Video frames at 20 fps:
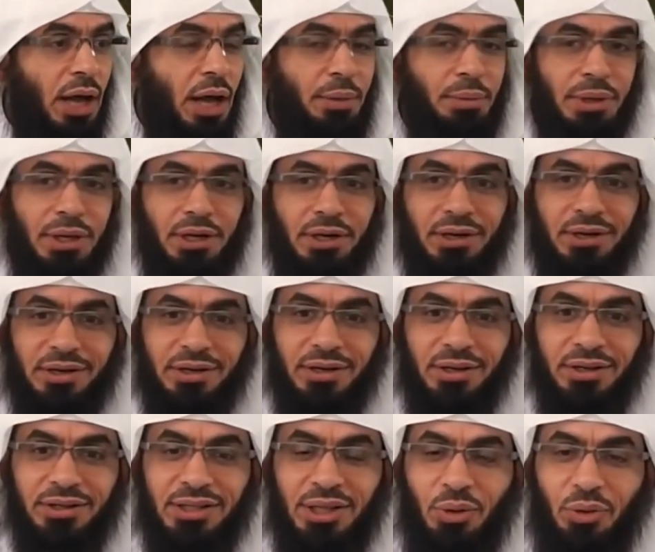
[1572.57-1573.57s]
I mean,
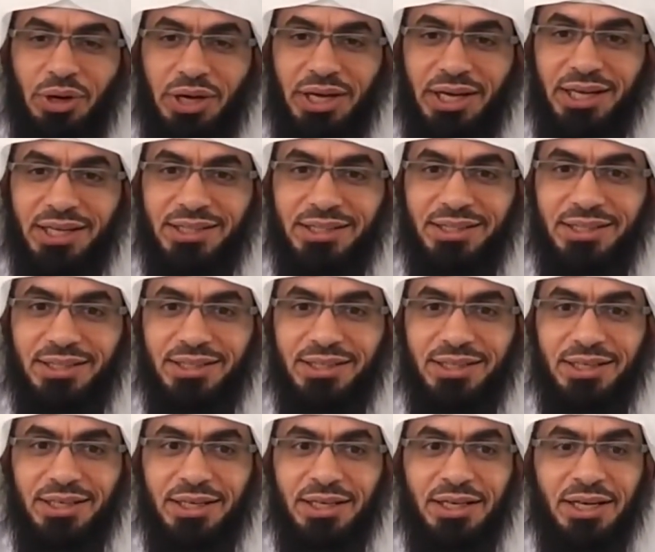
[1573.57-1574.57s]
Tawheed
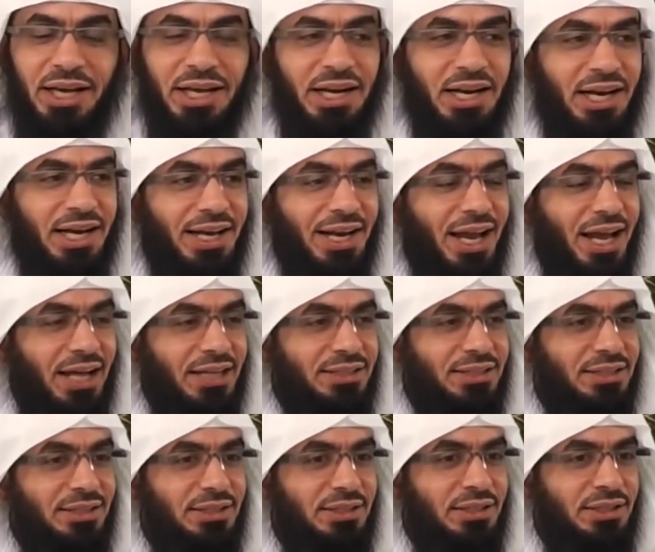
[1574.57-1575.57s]
and
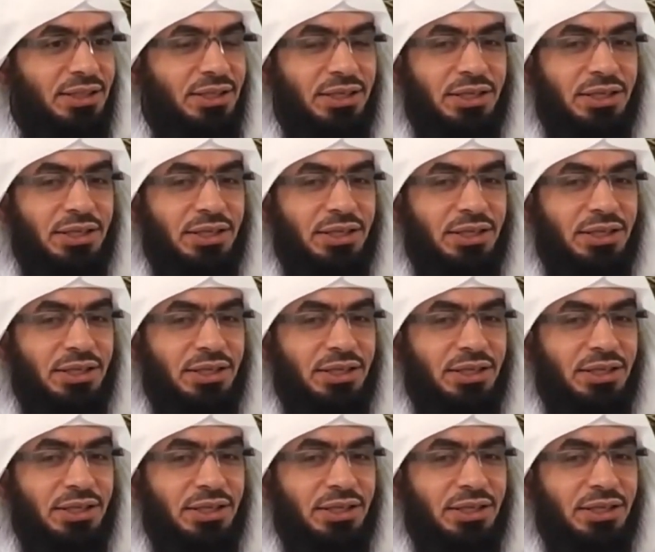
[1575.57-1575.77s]
Ikhlaas